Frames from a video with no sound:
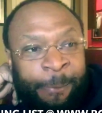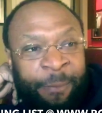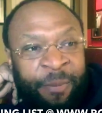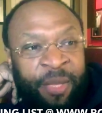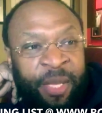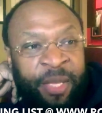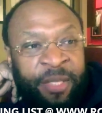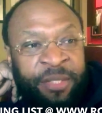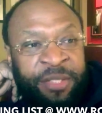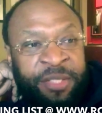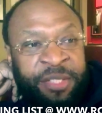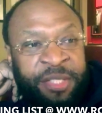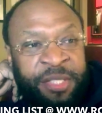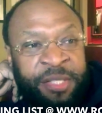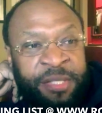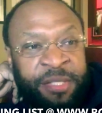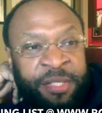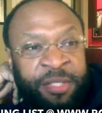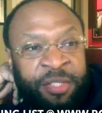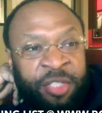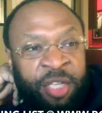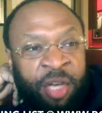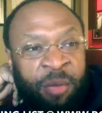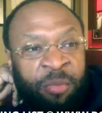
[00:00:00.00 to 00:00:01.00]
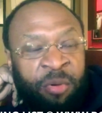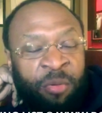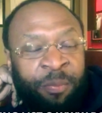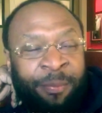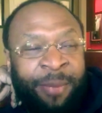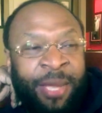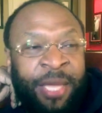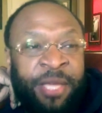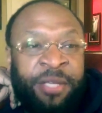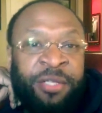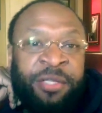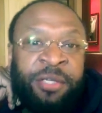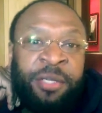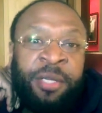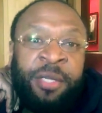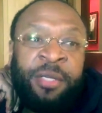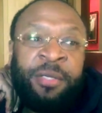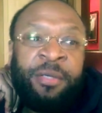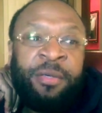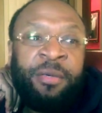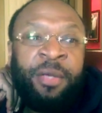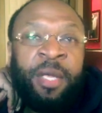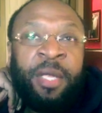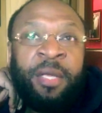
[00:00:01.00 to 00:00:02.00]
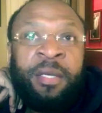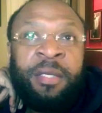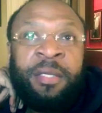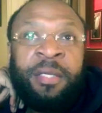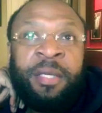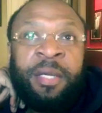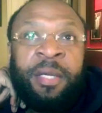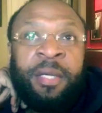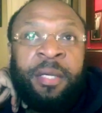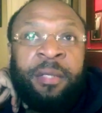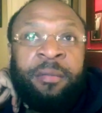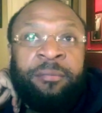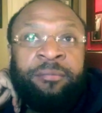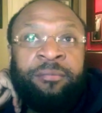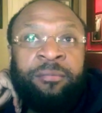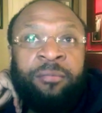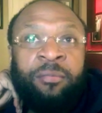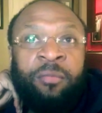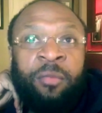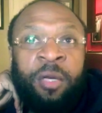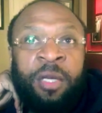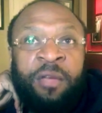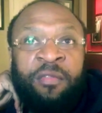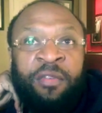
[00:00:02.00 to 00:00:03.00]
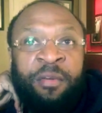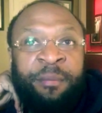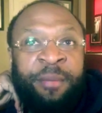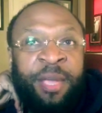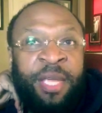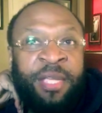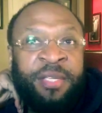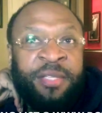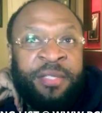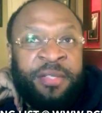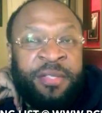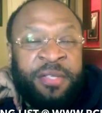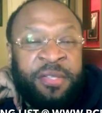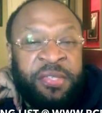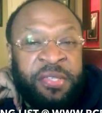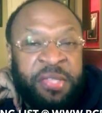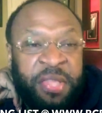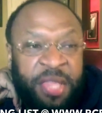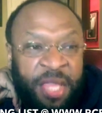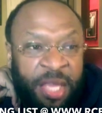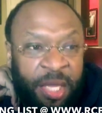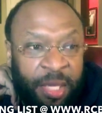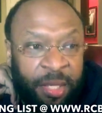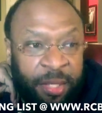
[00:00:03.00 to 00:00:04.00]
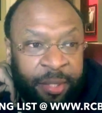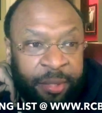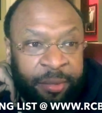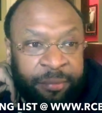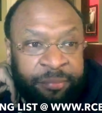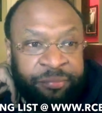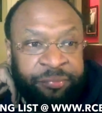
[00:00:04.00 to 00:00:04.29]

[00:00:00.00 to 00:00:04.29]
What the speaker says: and she's a double major, and one of her majors is theater.